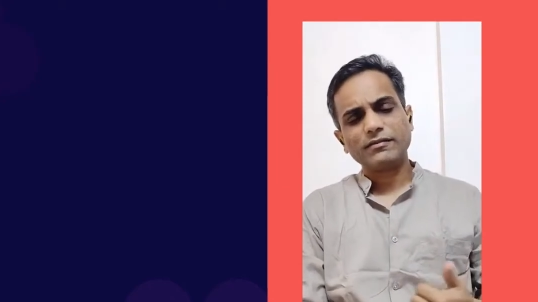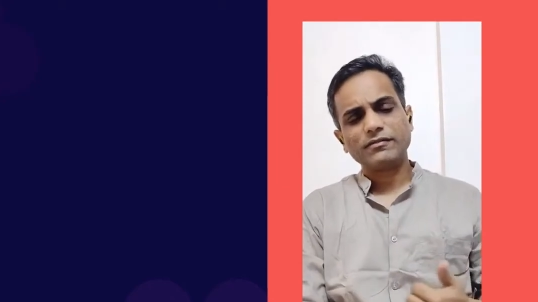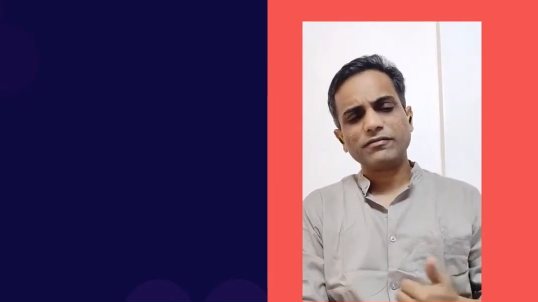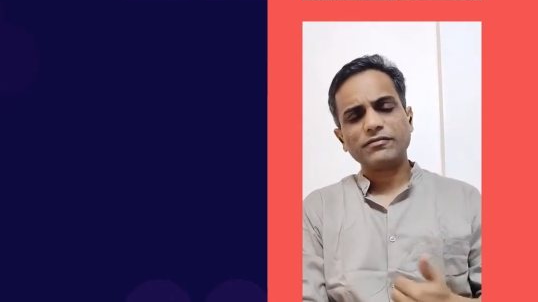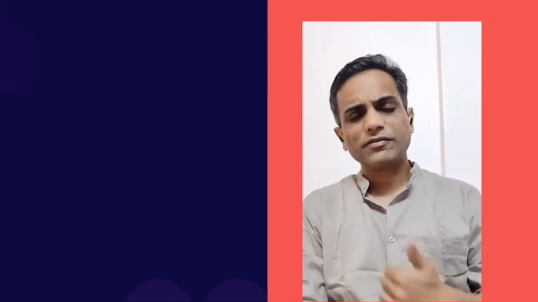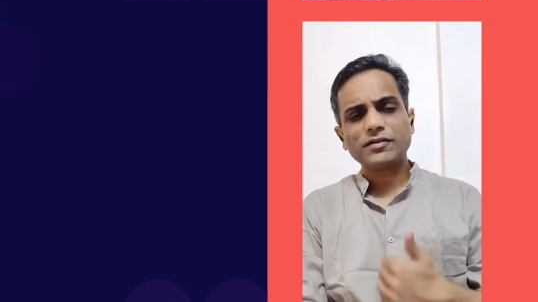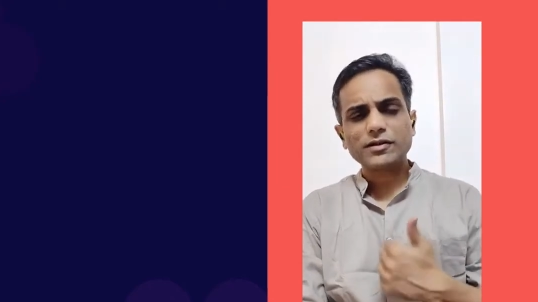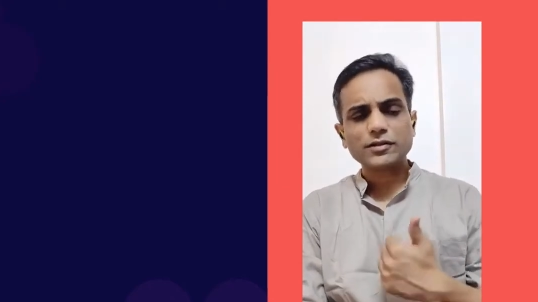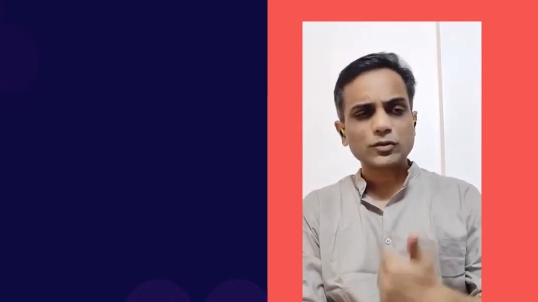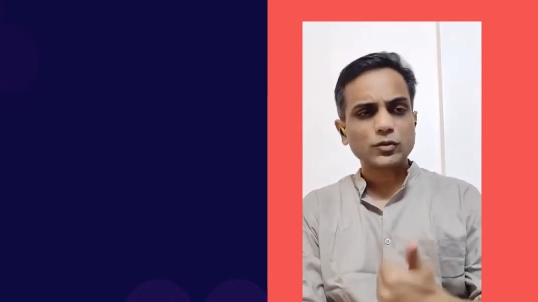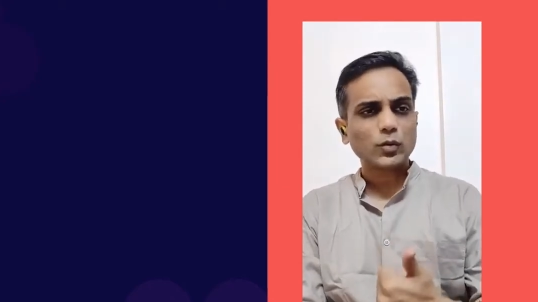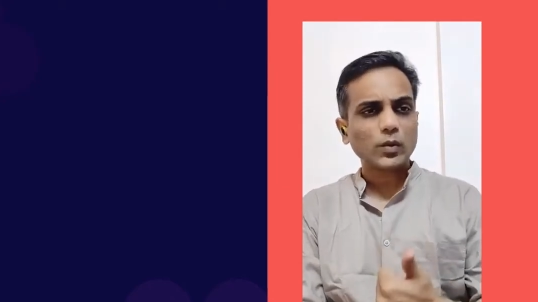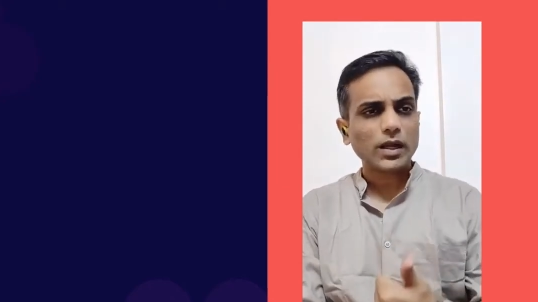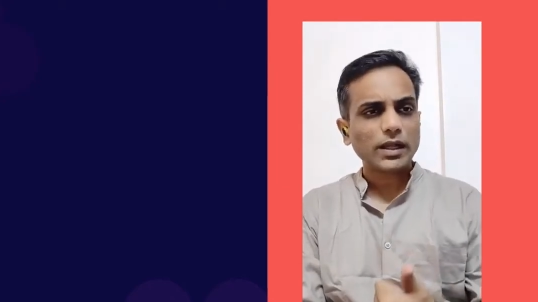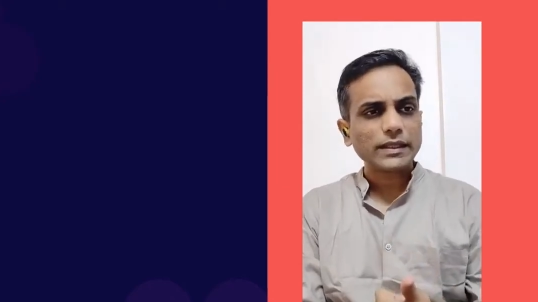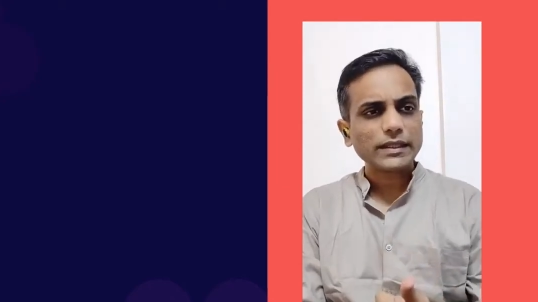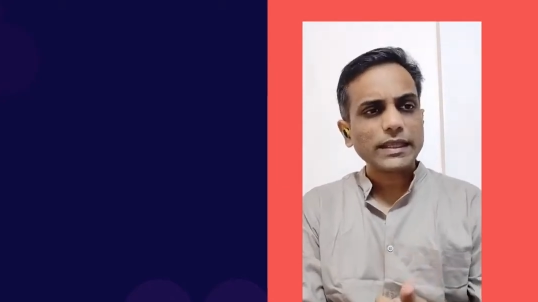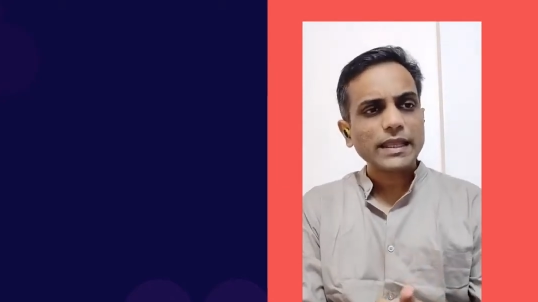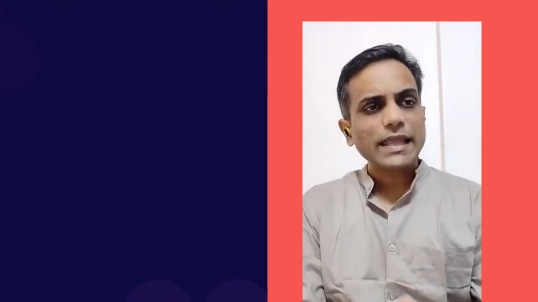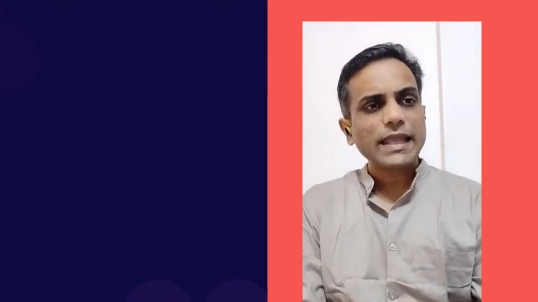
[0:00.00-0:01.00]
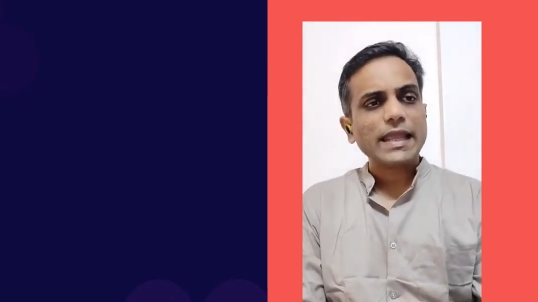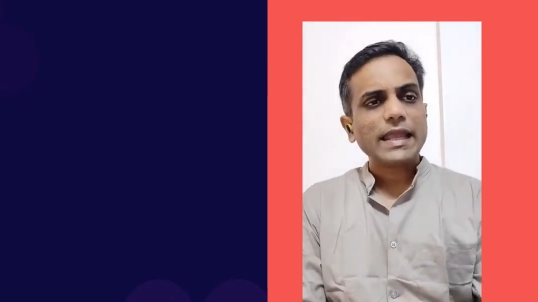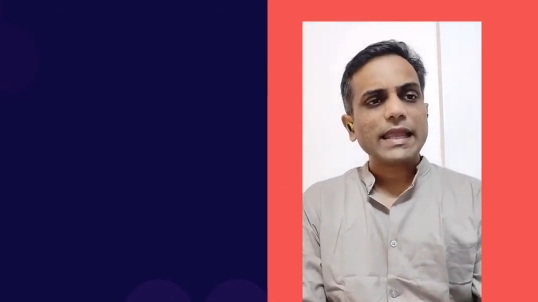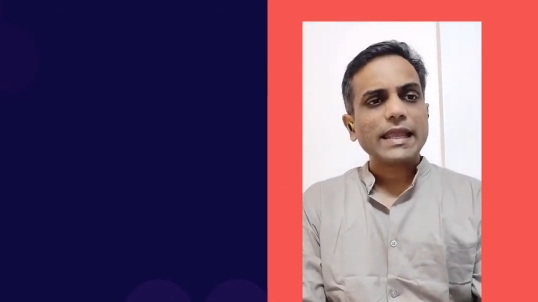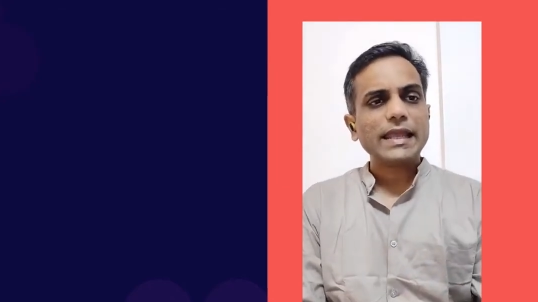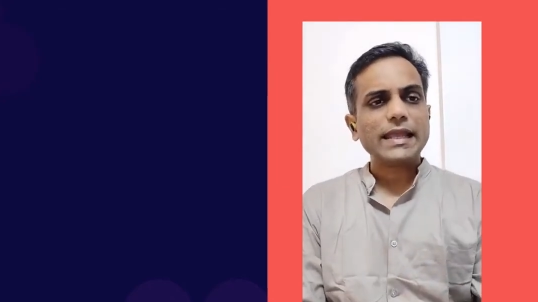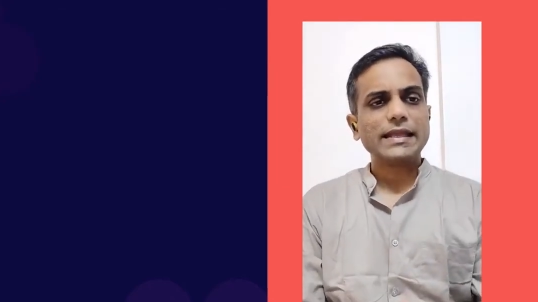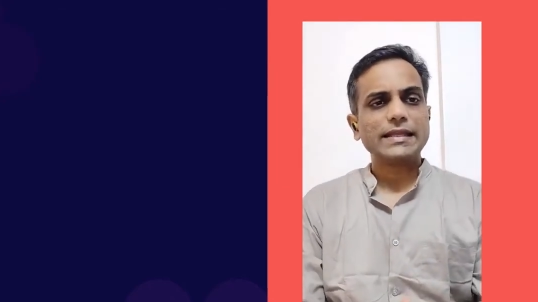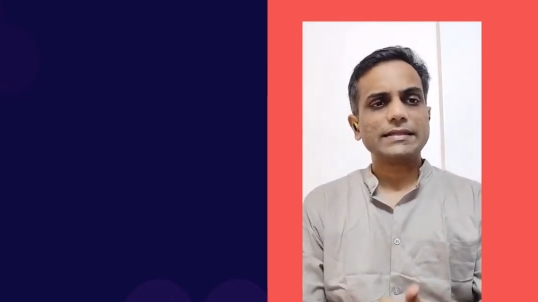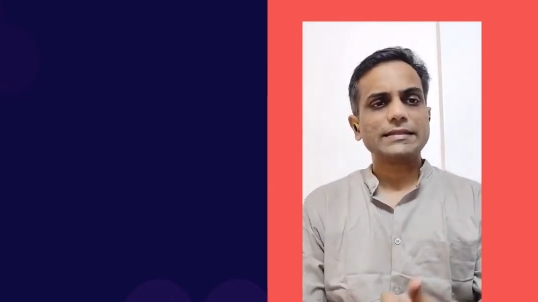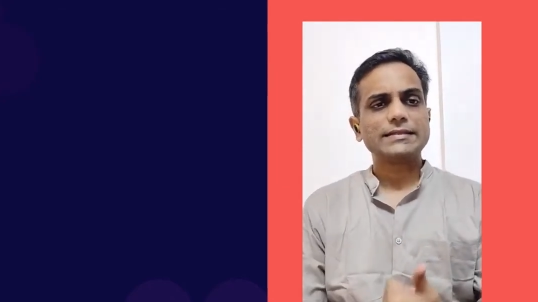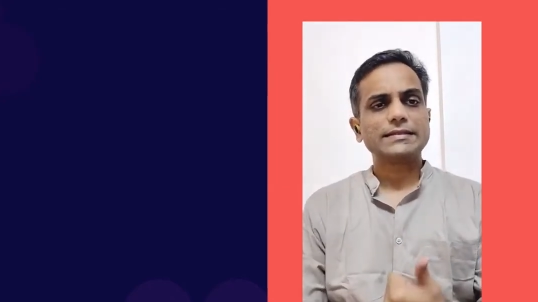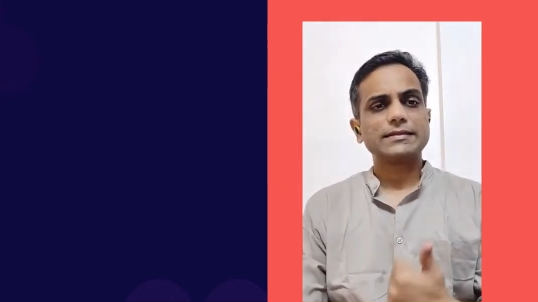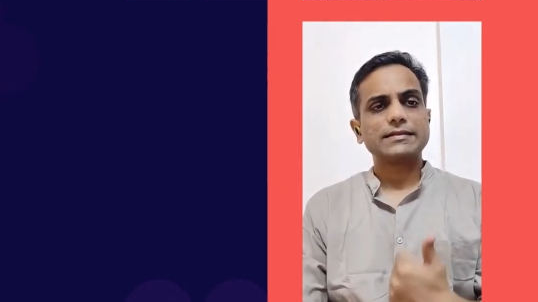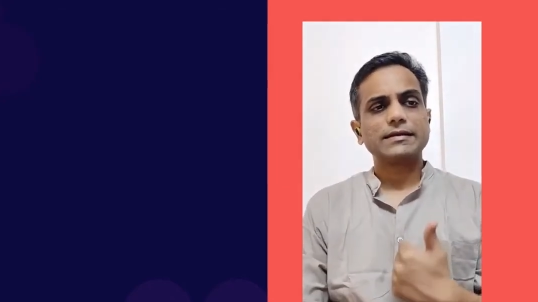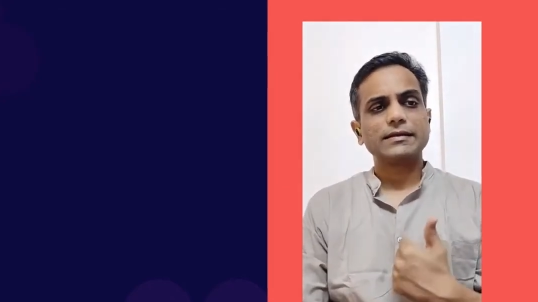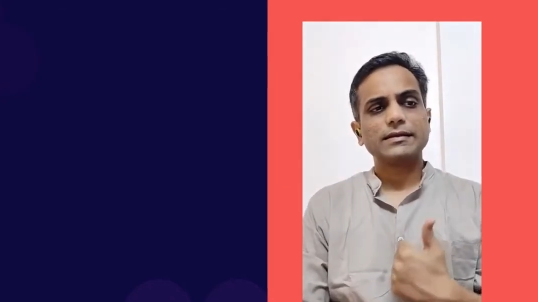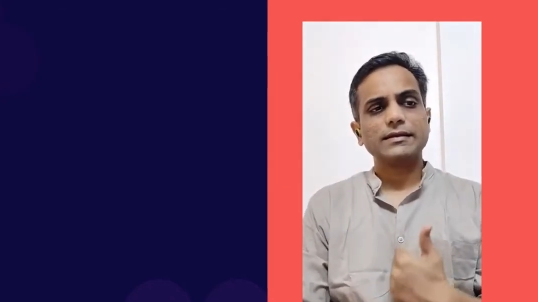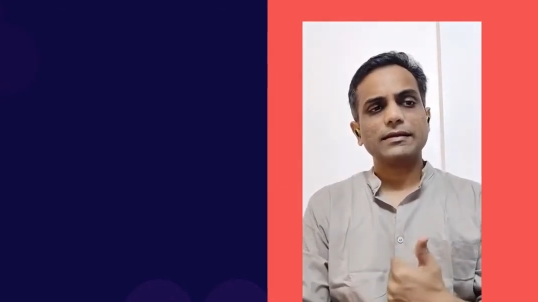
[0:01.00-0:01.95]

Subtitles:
The first one is